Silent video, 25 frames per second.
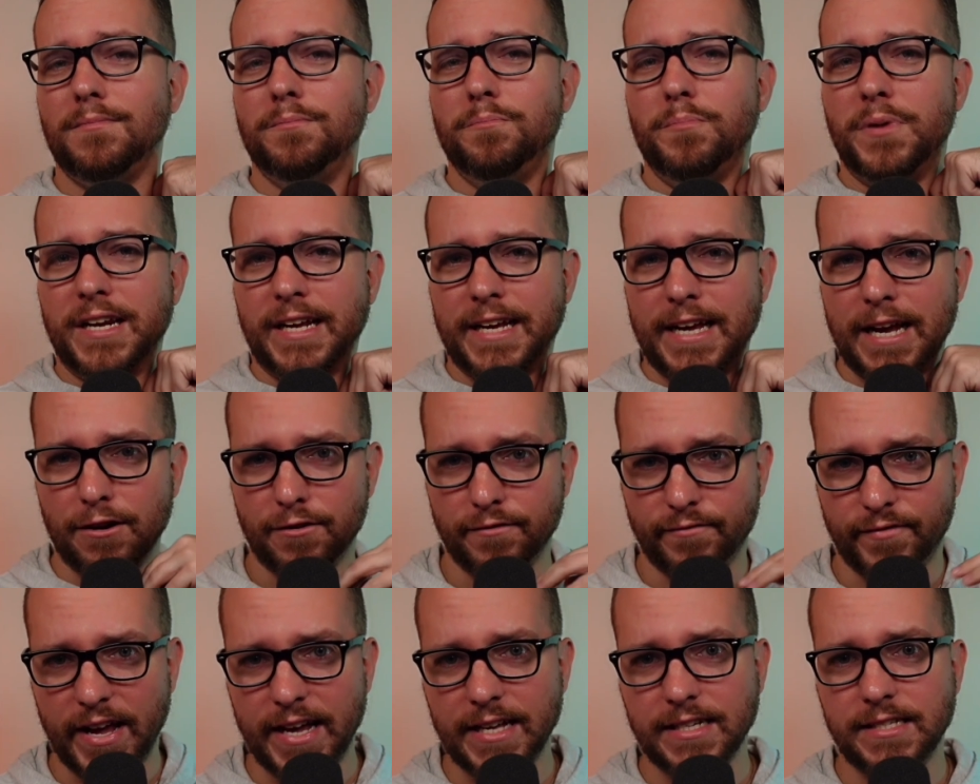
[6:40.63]
Medicare
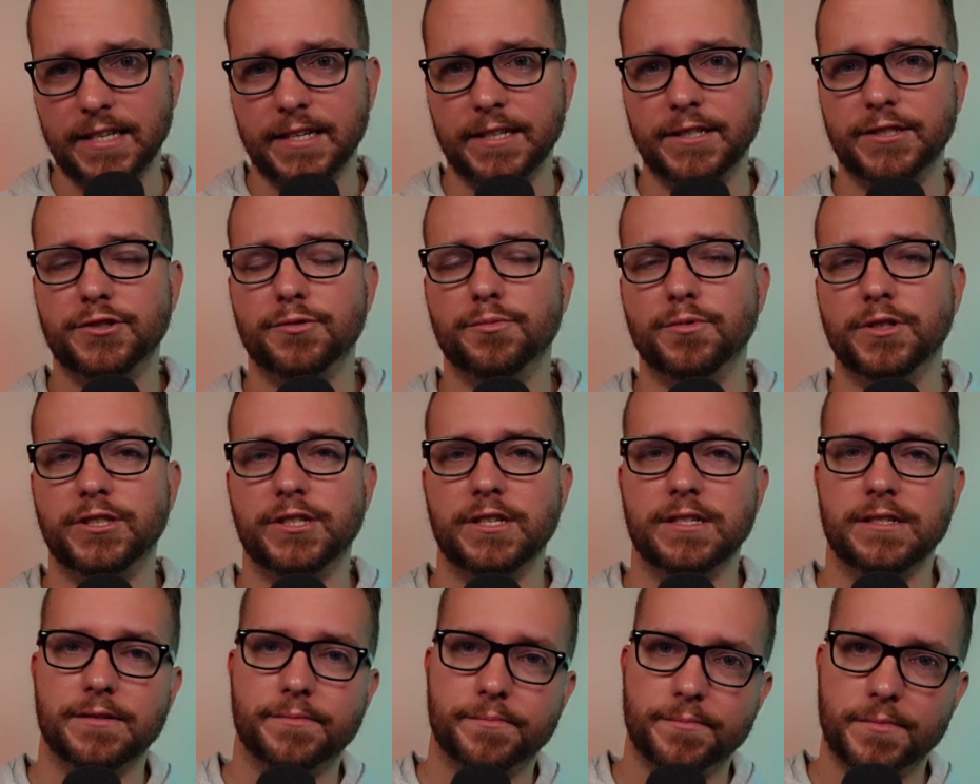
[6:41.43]
Advantage, which
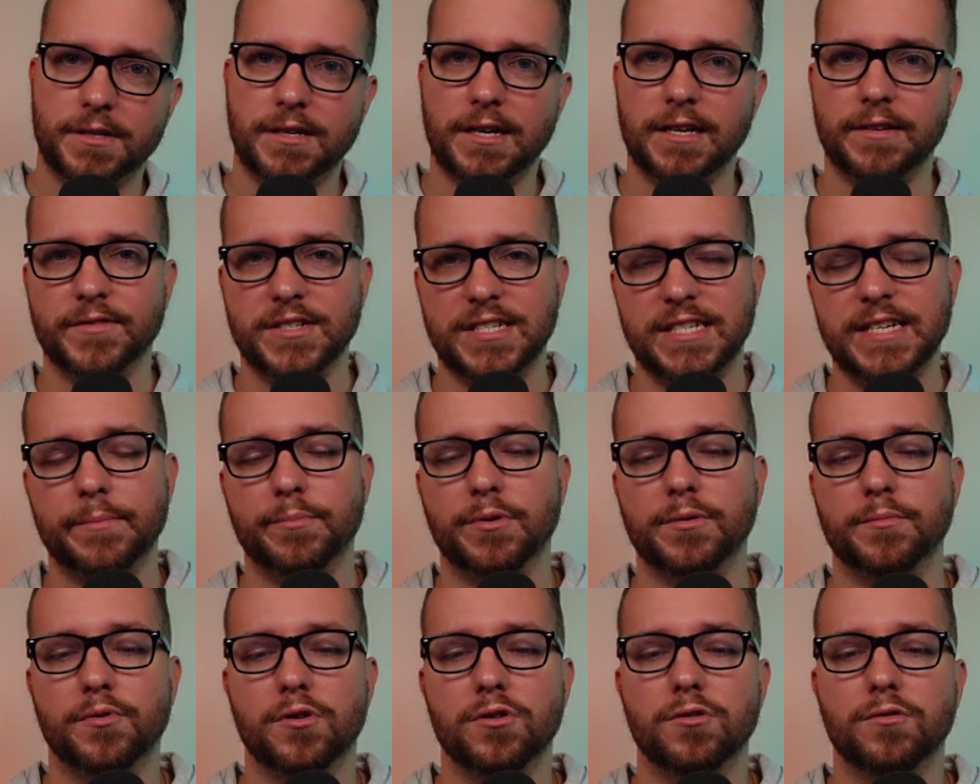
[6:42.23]
is kind of a
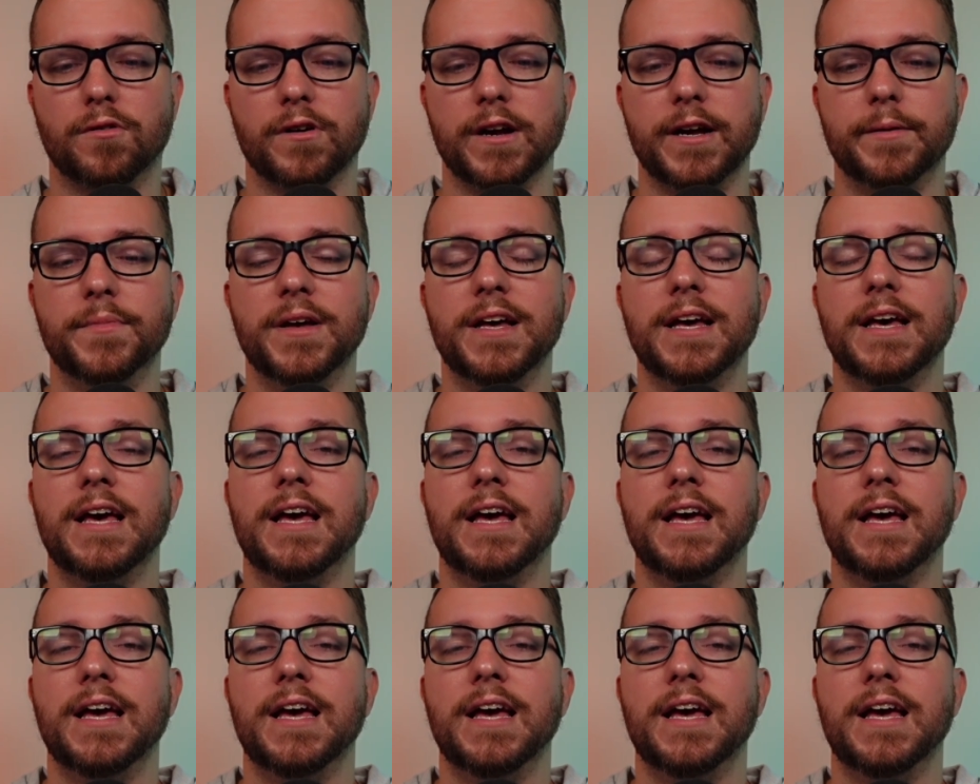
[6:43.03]
separate program,